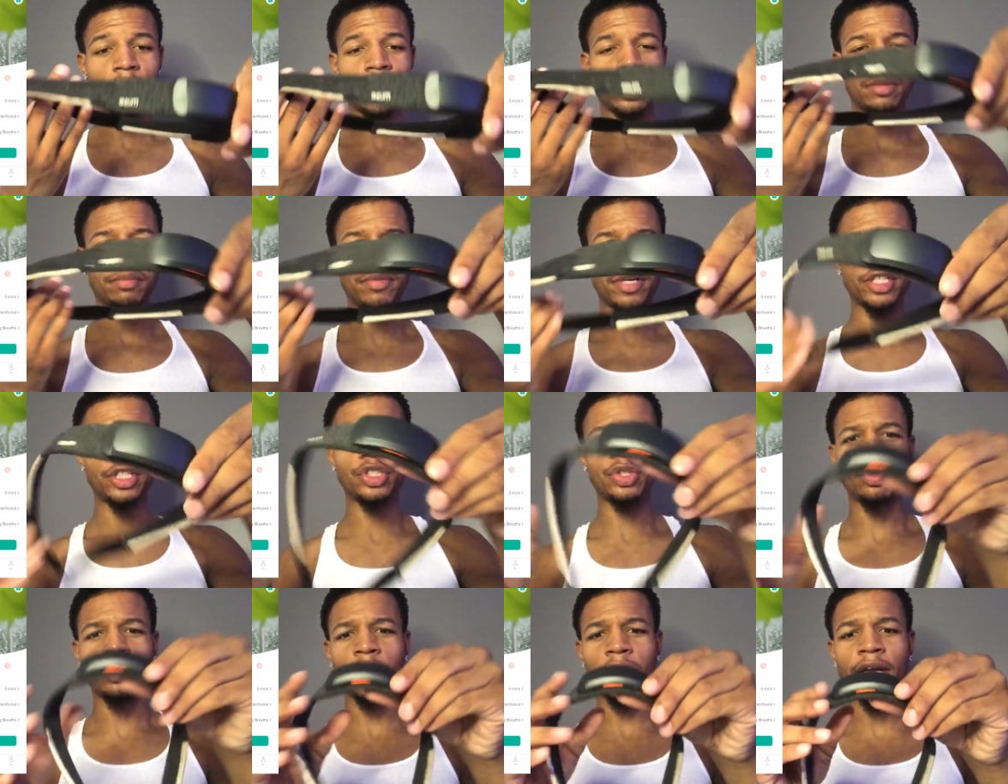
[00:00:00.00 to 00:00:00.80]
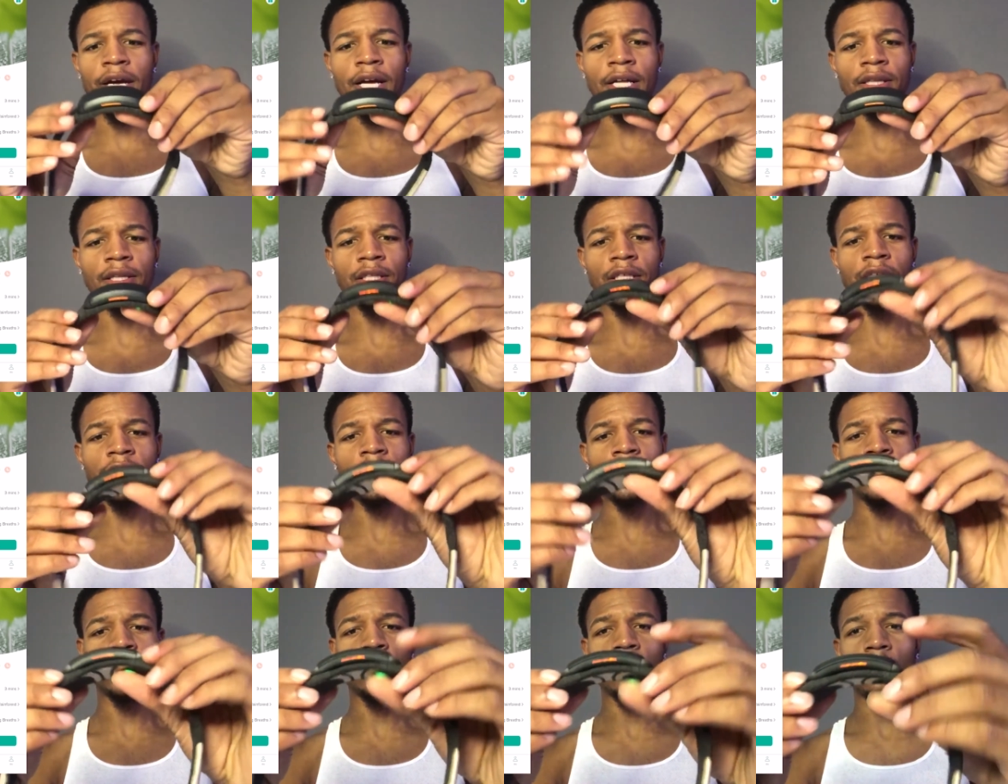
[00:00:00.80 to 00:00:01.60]
make sure that
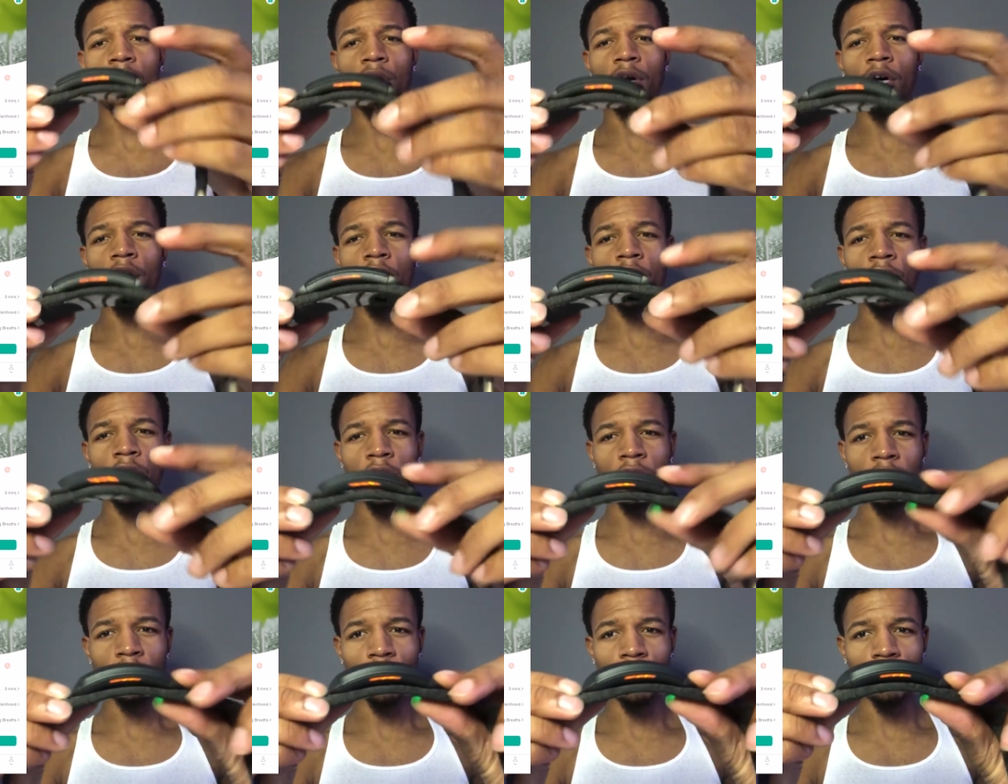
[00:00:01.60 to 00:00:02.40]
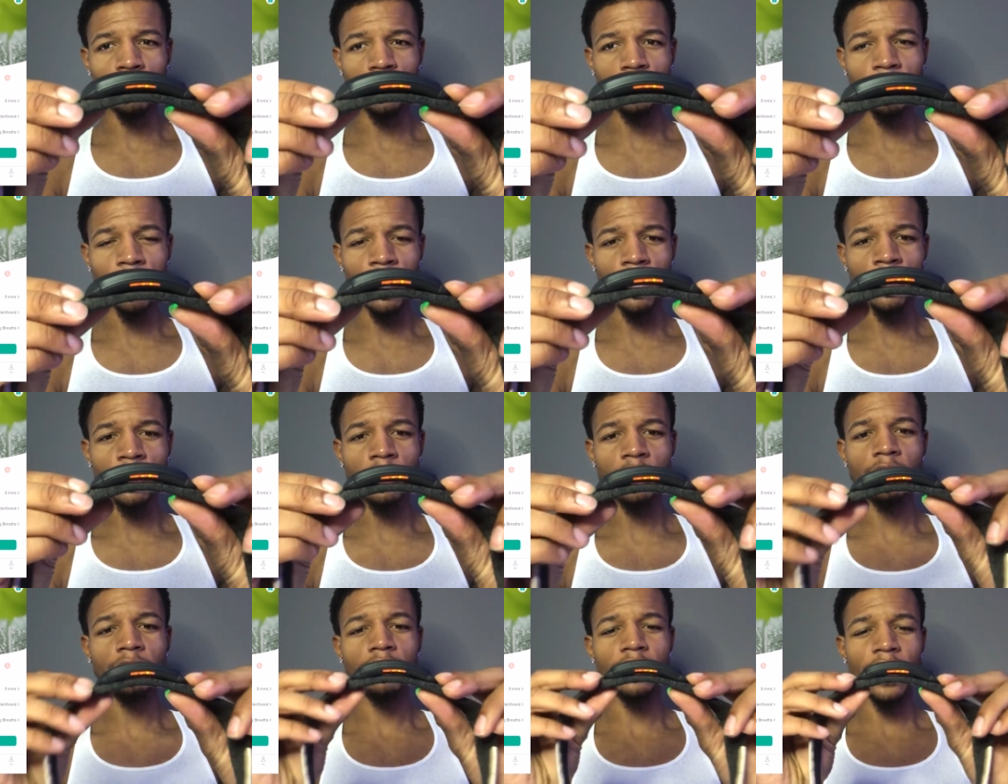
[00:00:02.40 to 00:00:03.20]
the orange
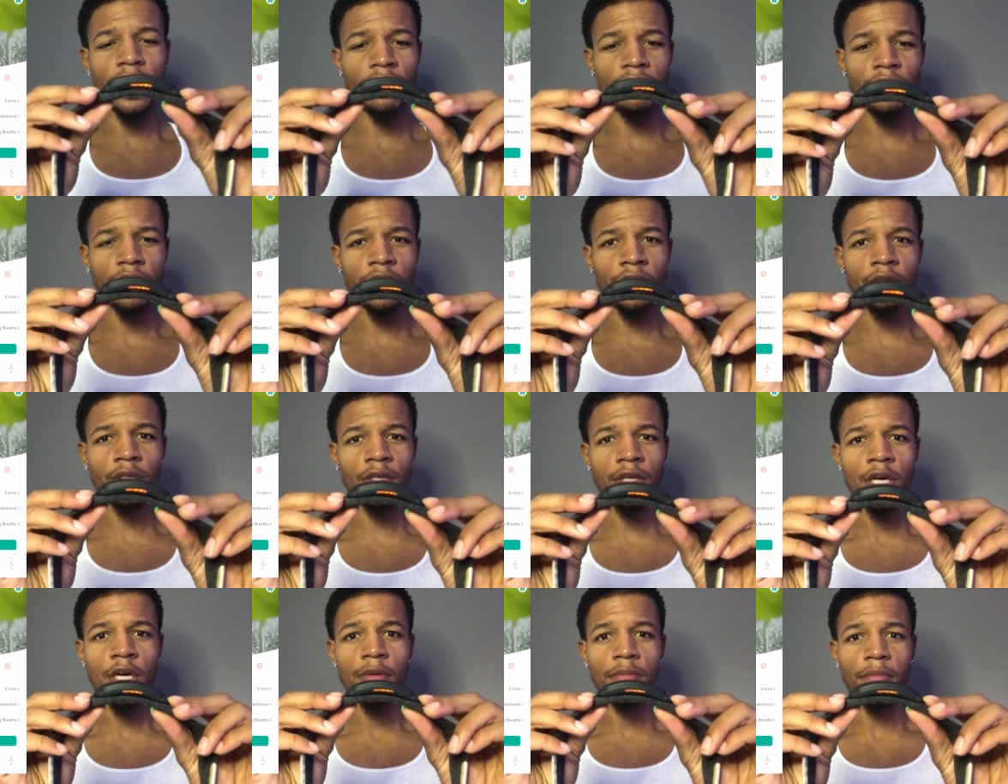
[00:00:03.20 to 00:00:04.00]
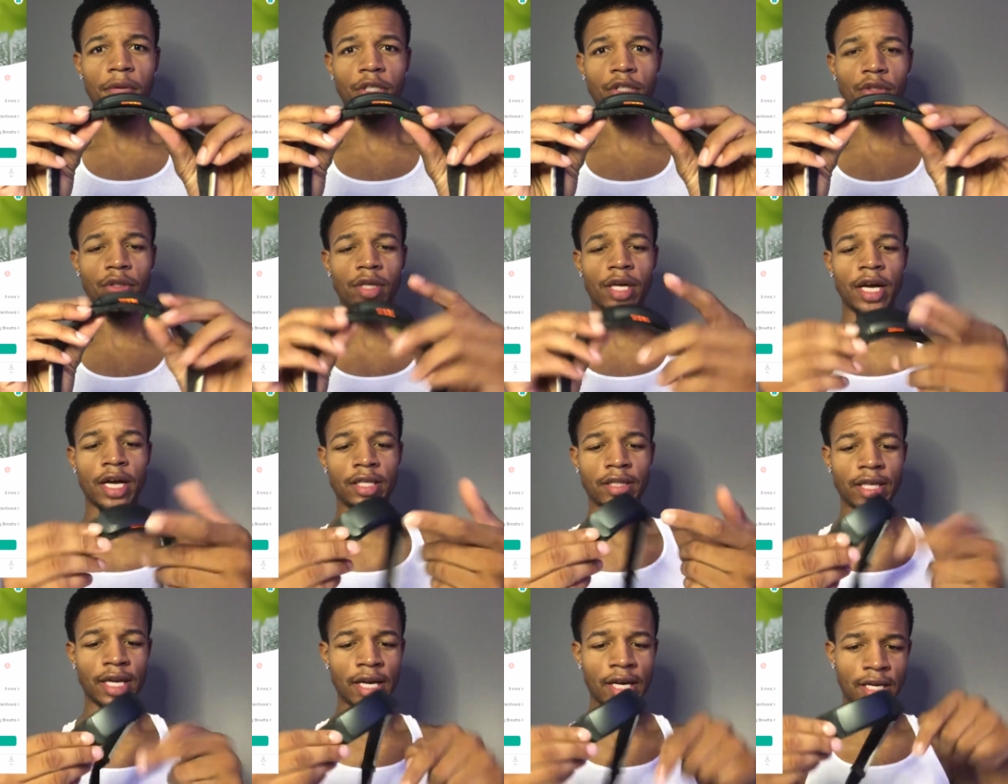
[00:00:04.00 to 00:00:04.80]
part down there, make sure that
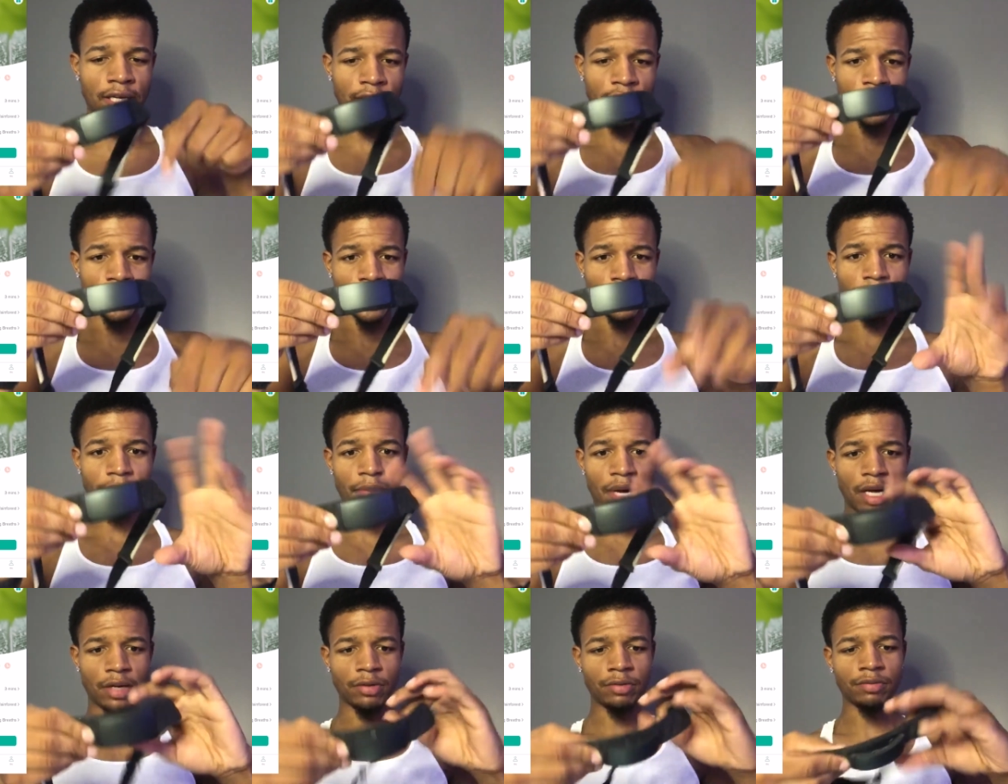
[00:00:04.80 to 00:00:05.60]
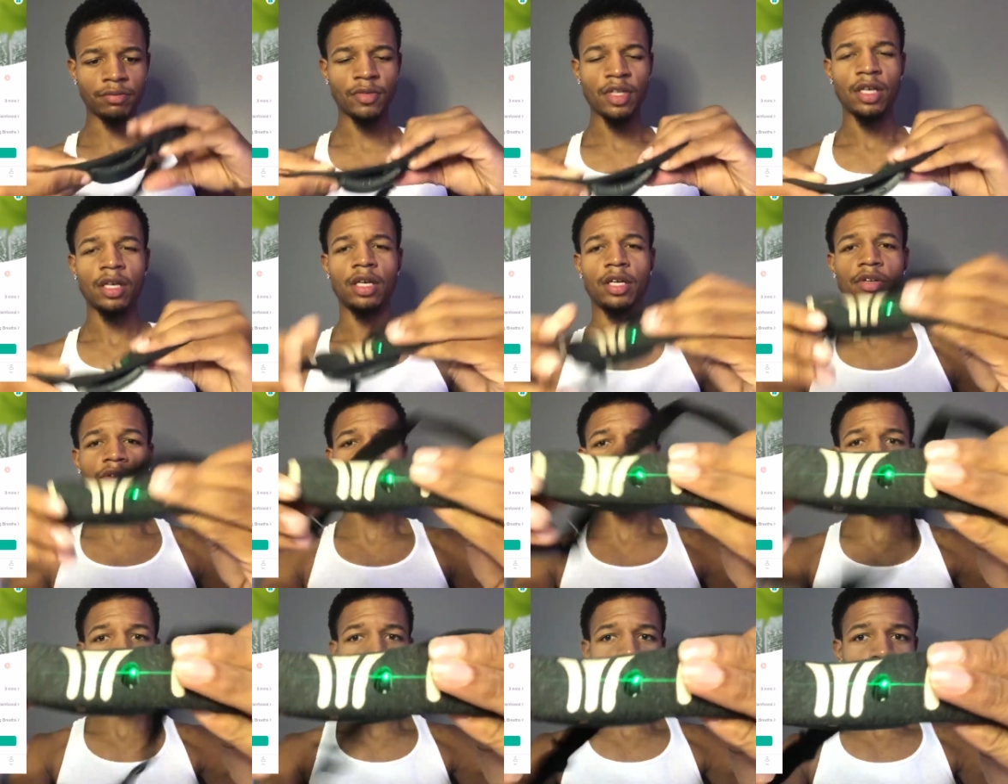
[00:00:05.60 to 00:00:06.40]
that is at the bottom. You see
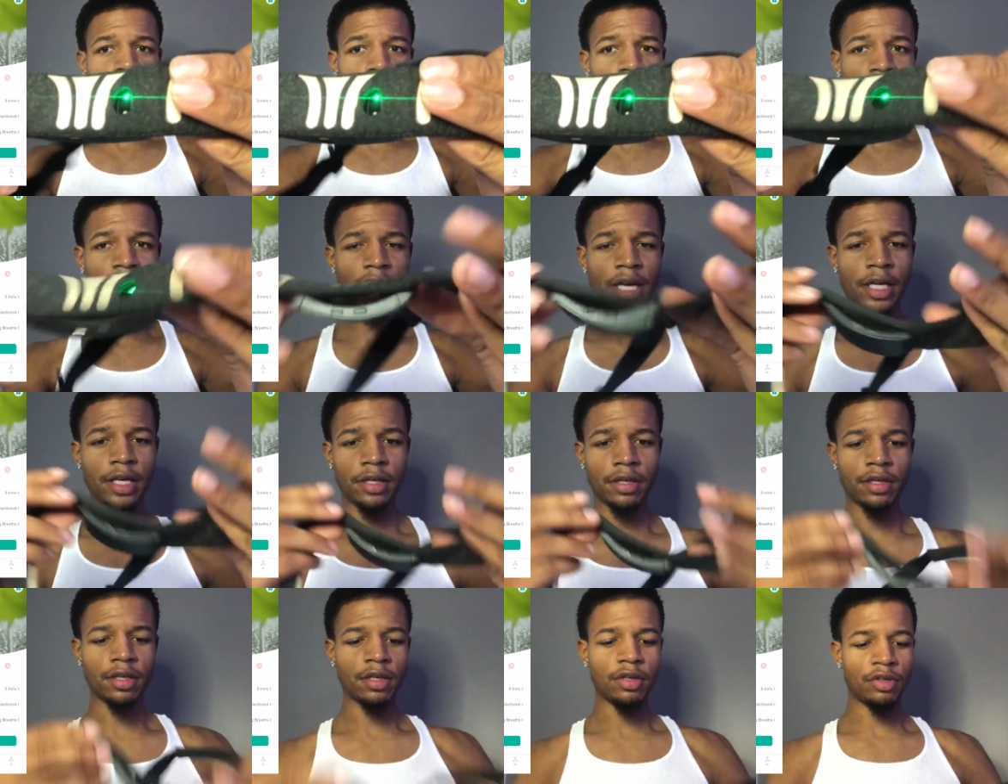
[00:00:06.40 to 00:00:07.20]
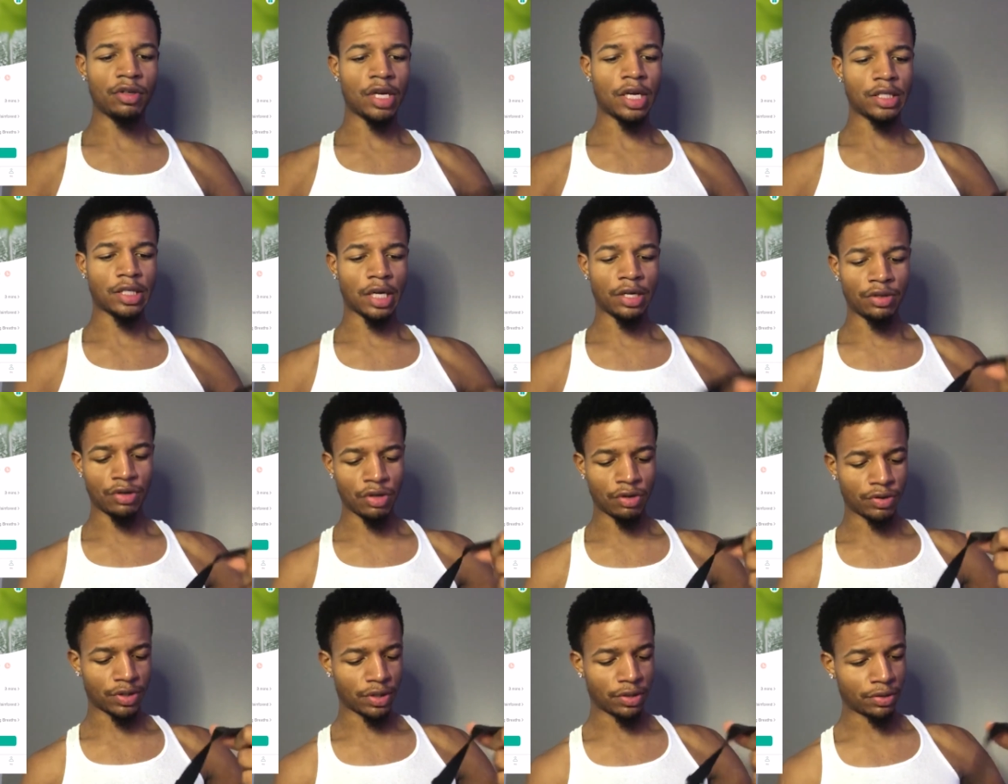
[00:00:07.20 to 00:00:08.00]
this green light, that's how you know
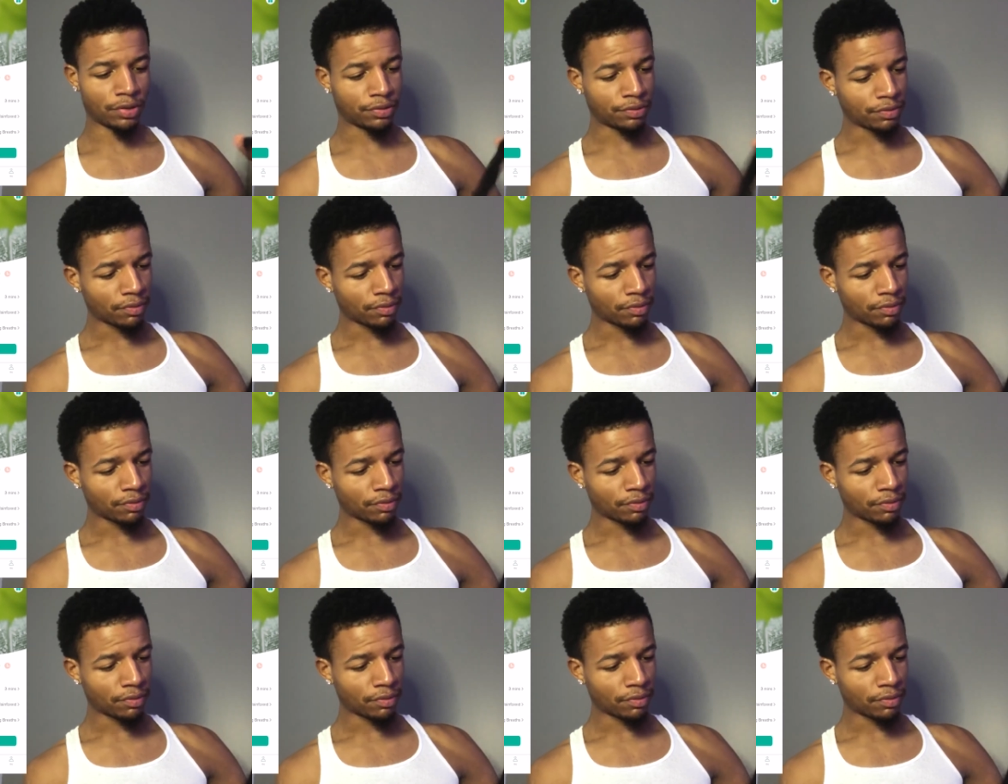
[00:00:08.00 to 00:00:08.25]
it's on.